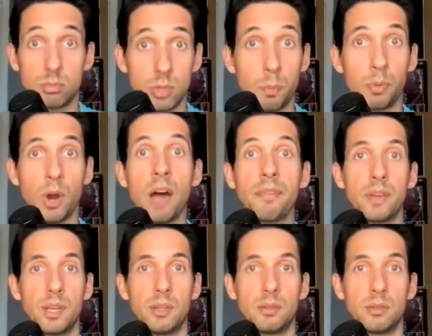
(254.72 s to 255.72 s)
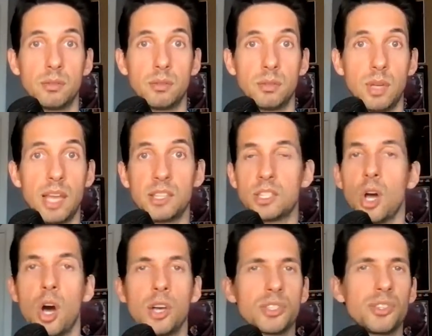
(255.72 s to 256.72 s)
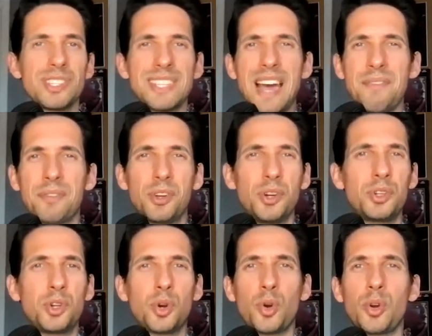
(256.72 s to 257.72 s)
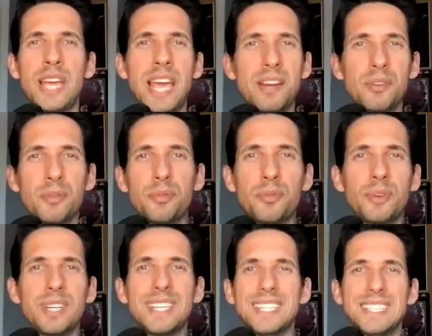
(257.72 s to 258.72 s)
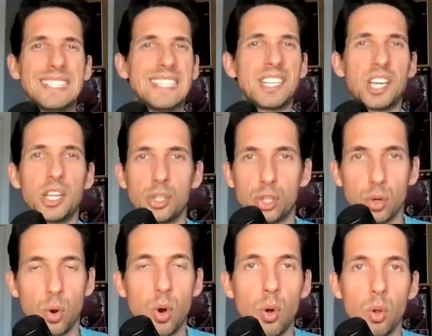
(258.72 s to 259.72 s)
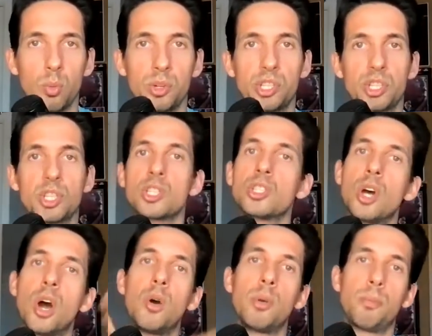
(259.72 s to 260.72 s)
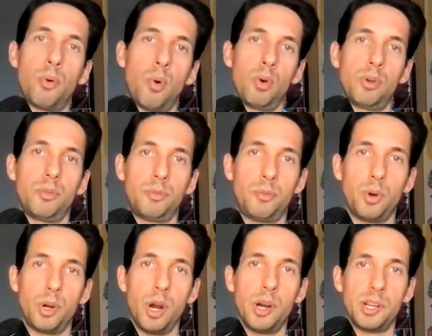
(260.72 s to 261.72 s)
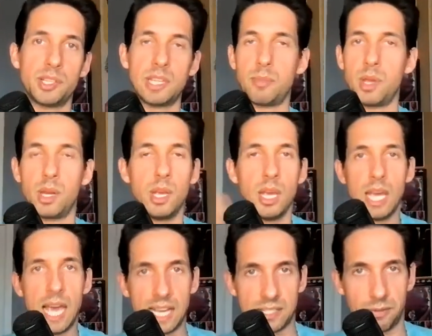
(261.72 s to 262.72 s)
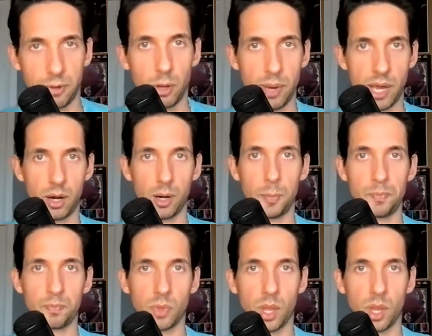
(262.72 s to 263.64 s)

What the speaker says: to profit and to also just have good creative control, which is so important for an artist. I mean, as a filmmaker,